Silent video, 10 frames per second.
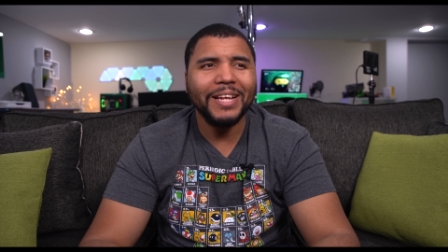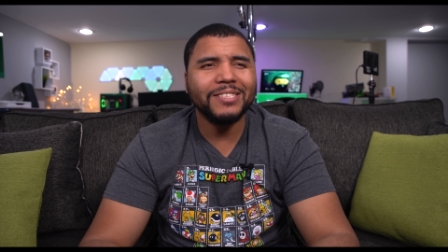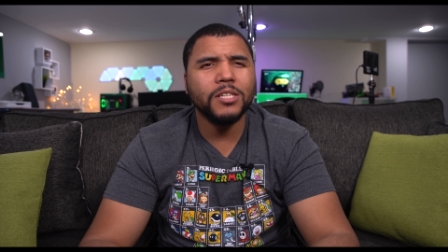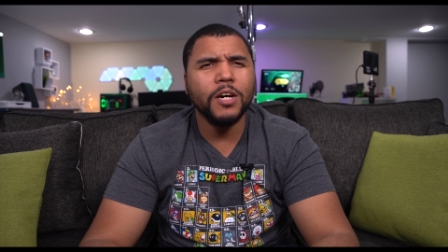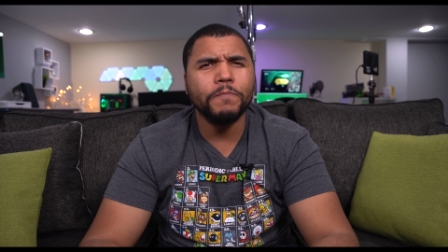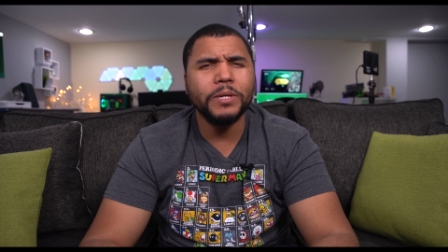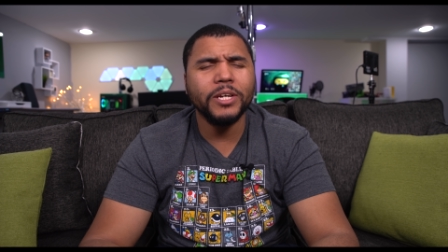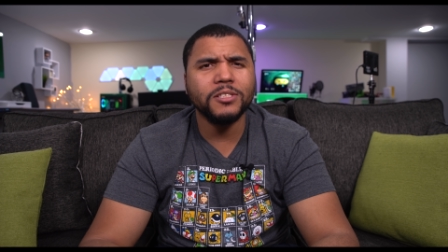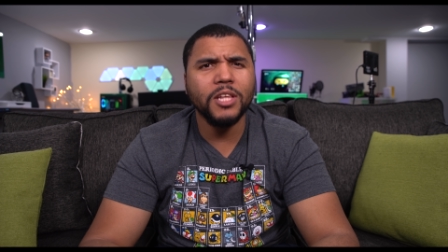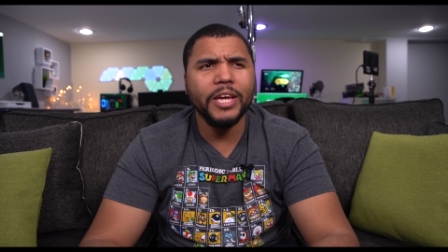That's tough
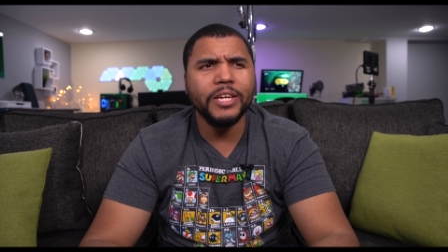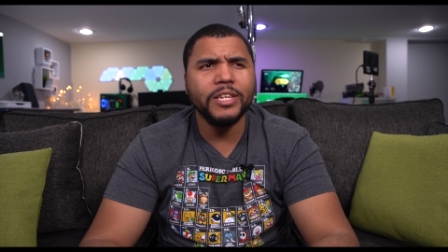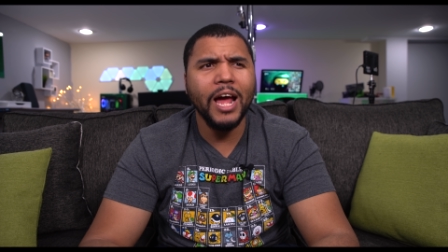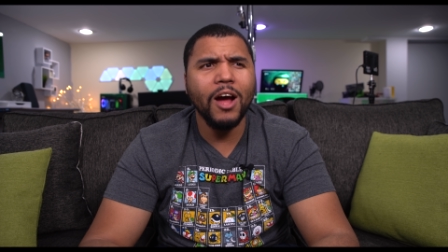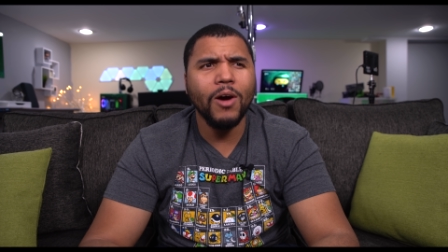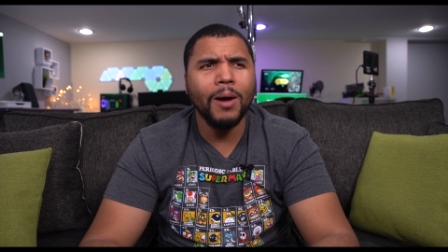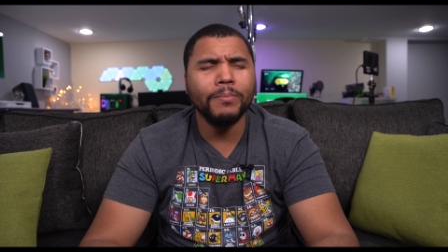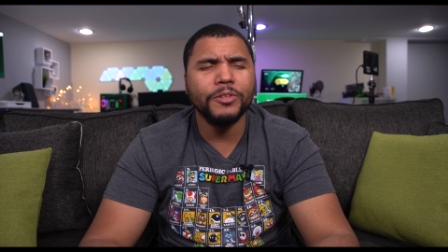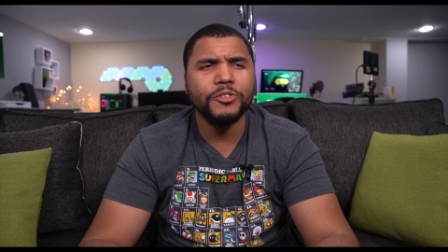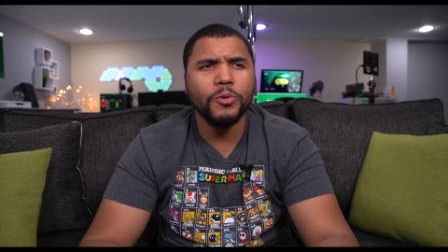because like now
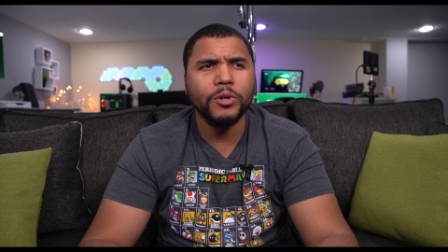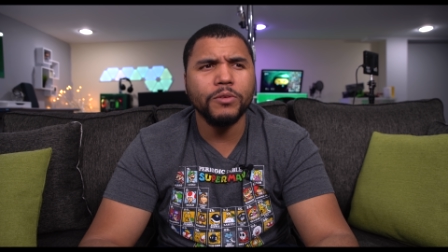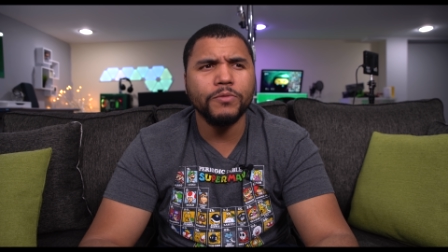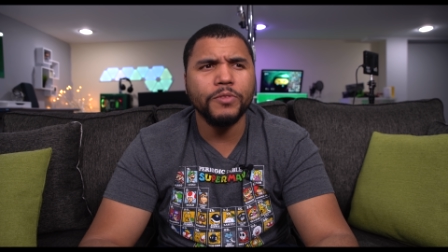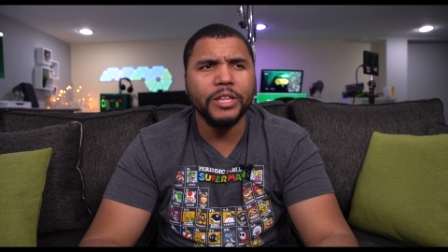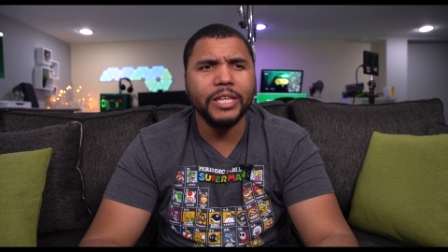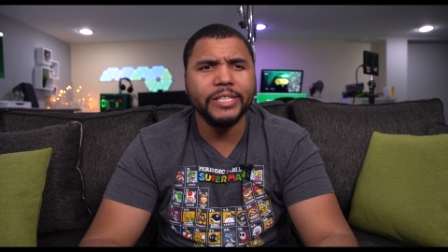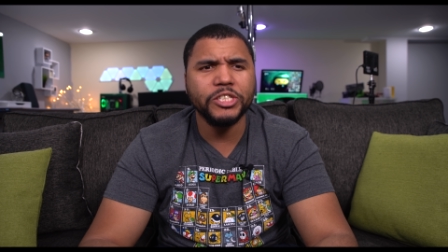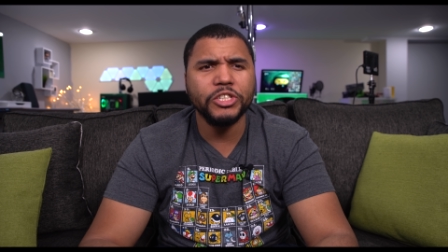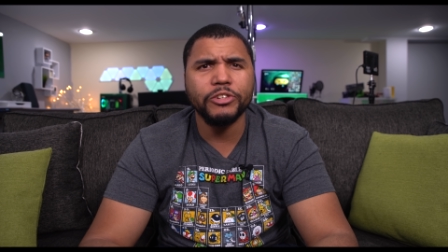I'm sort of the
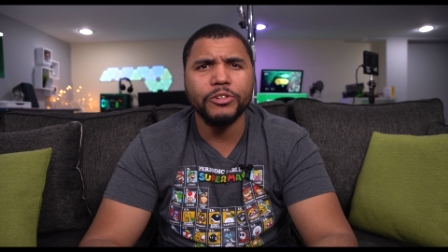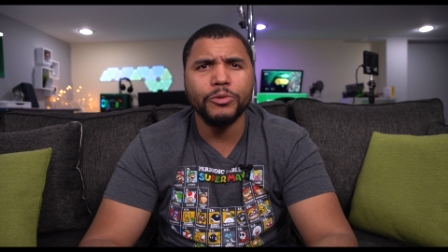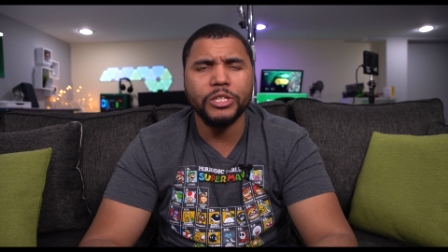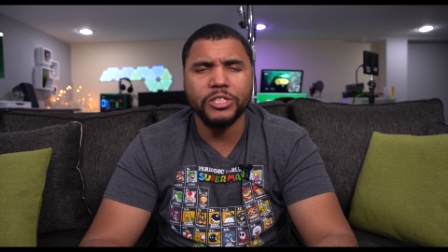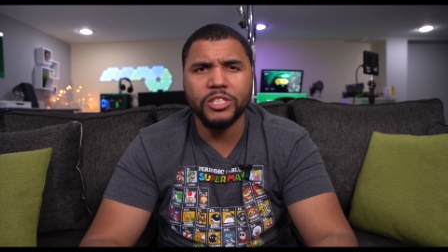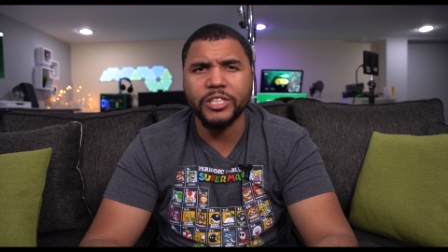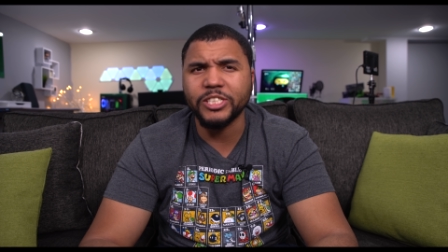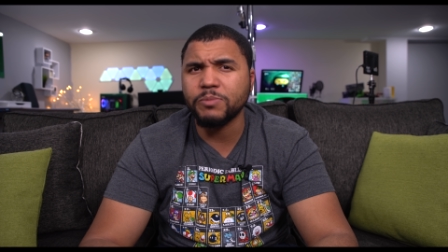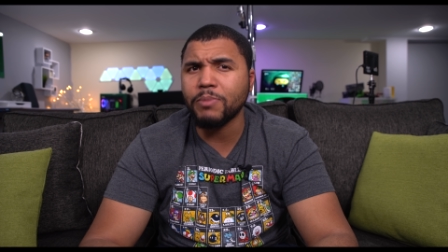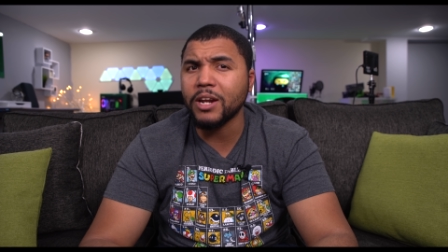listener who just
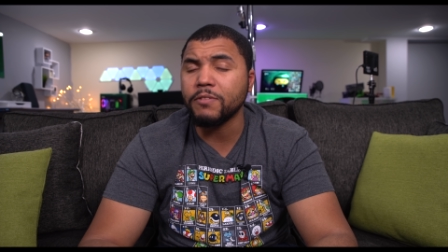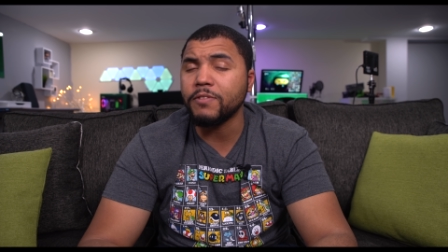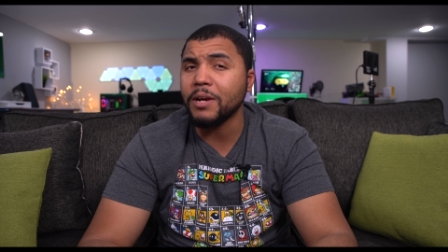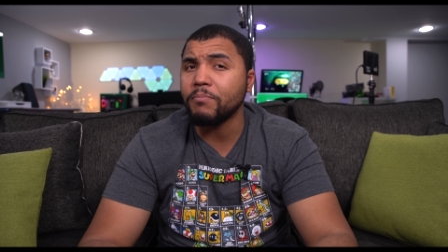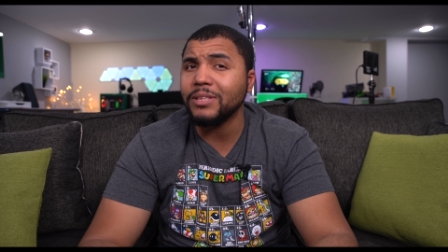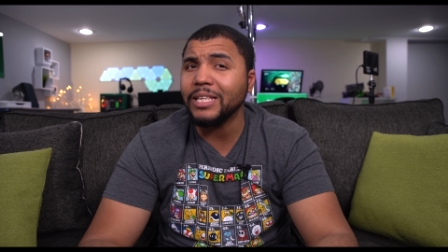does Spotify